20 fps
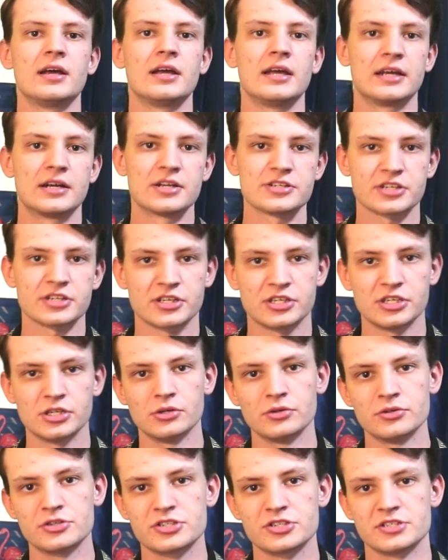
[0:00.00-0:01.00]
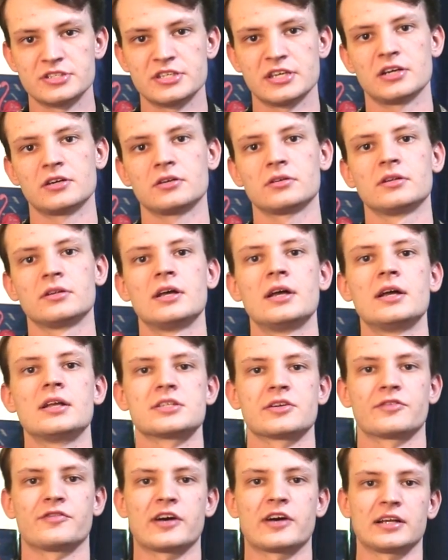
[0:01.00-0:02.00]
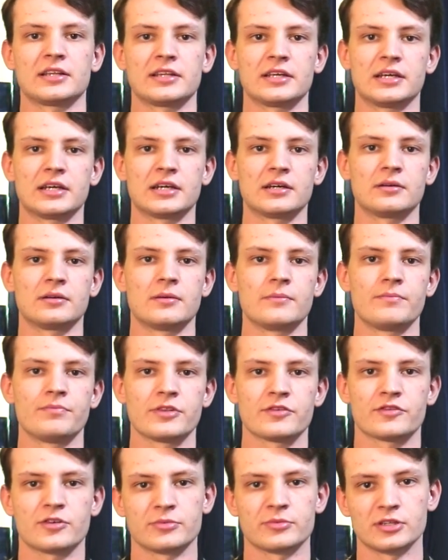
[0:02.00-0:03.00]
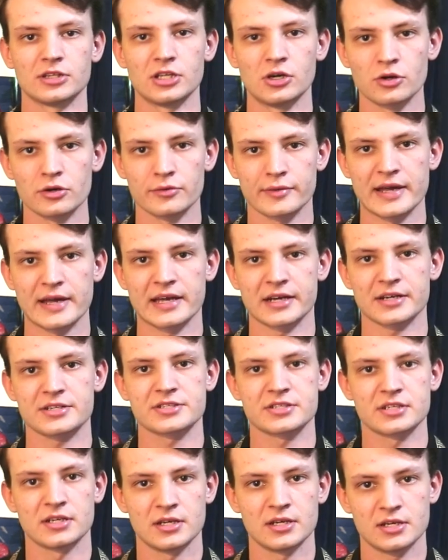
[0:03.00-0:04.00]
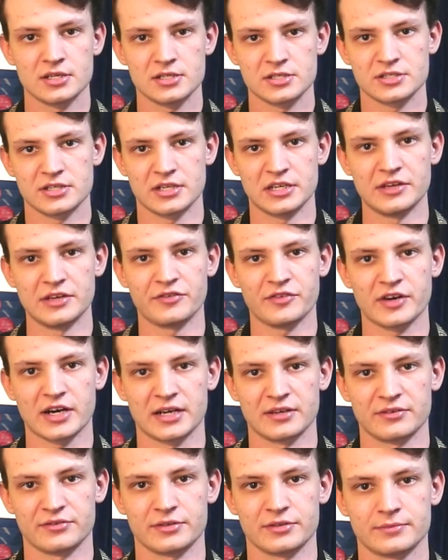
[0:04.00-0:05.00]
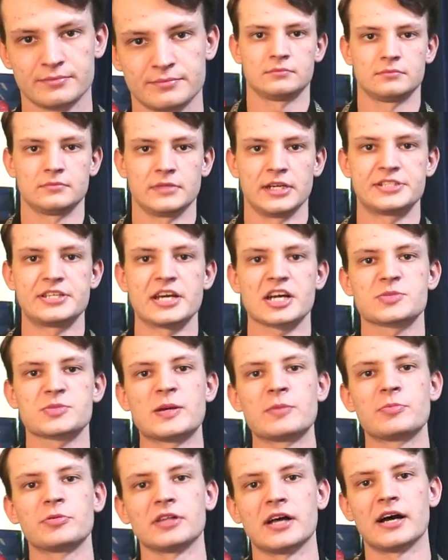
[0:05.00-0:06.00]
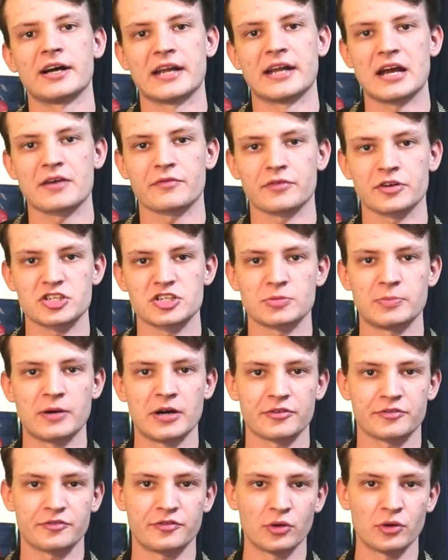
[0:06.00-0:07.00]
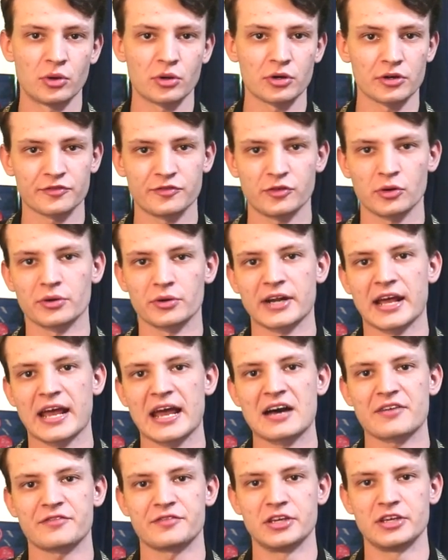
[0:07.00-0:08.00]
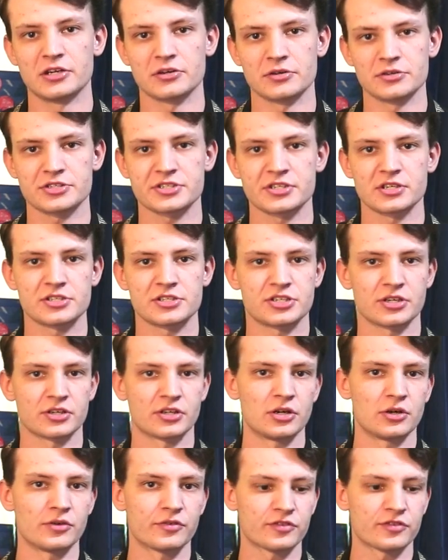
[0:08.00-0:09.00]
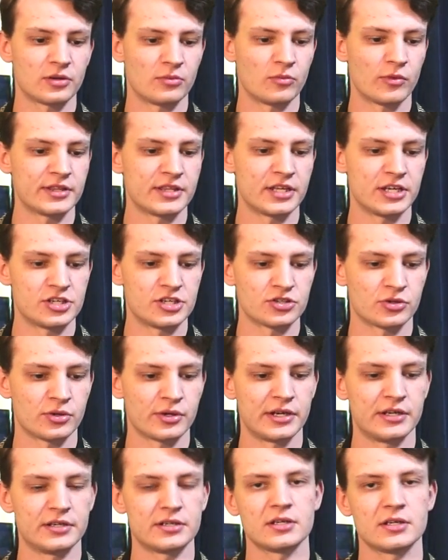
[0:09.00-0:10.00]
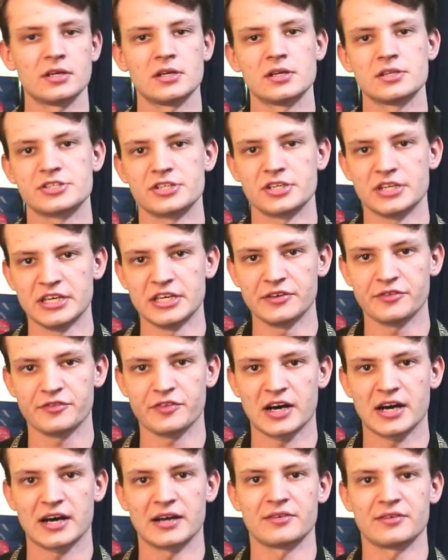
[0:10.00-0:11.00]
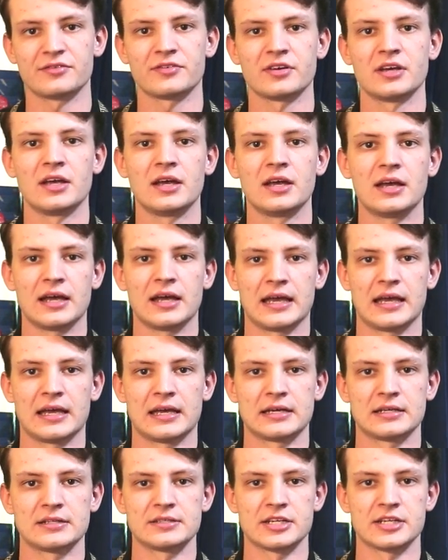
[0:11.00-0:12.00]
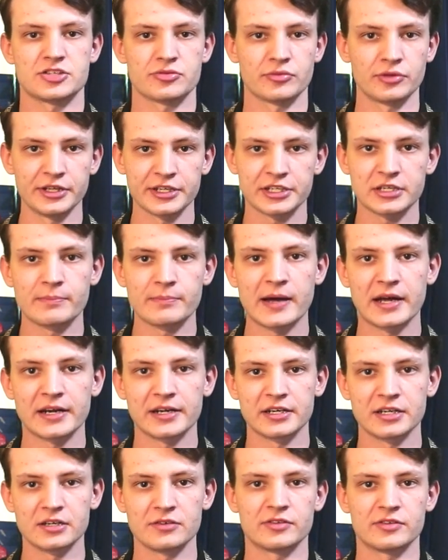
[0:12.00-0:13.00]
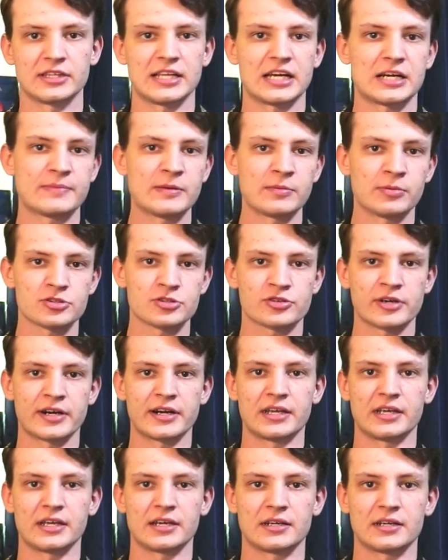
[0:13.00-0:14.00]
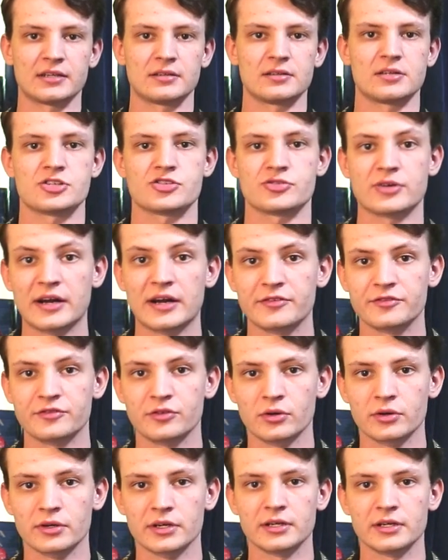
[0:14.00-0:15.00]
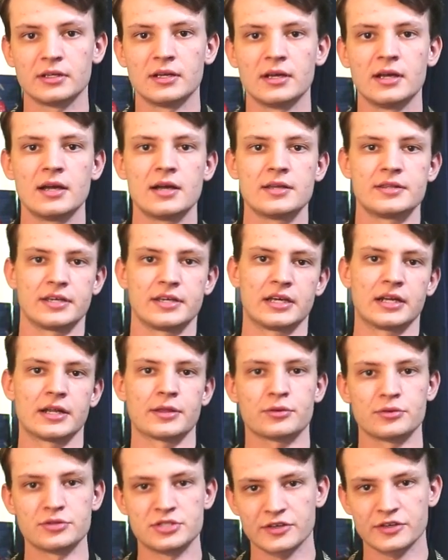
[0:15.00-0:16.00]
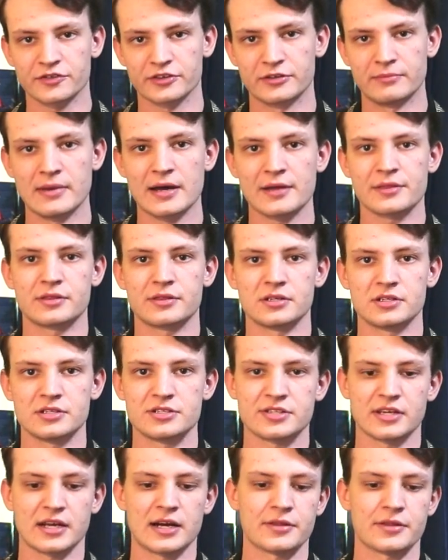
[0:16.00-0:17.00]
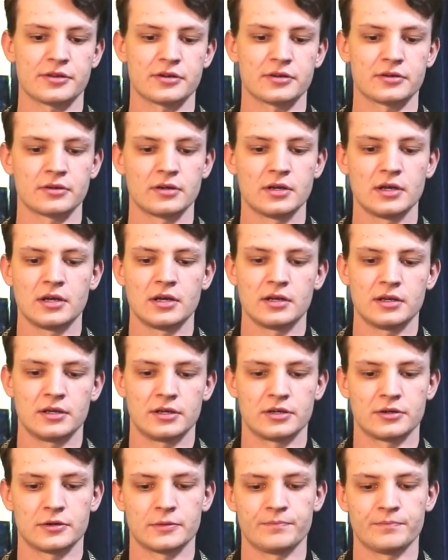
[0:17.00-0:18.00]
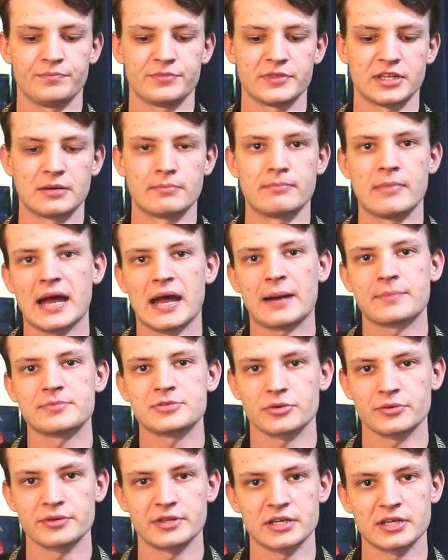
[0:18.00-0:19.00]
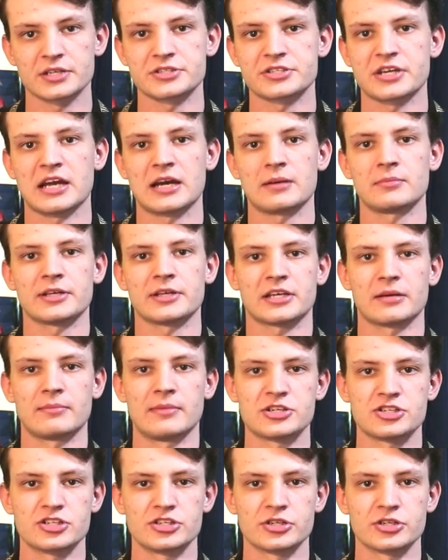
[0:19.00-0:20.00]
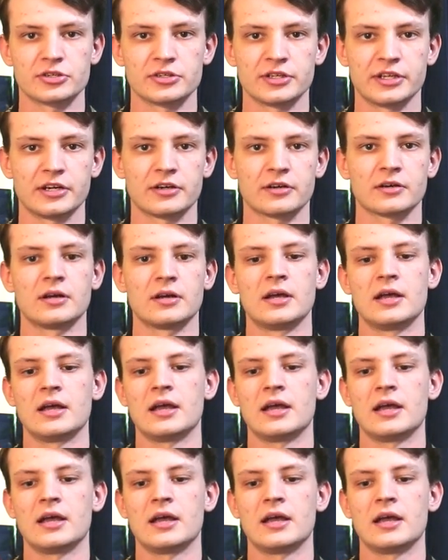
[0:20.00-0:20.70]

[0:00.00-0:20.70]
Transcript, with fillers: It is a huge deal to finally get from the lower ranks to E5. It takes people on average about four, four and a half years to go from when they joined to E5. And it's really competitive. A lot of people try to get it, strive for it. They get it through different methods. They either, you know, get mapped or the exam, like I mentioned earlier.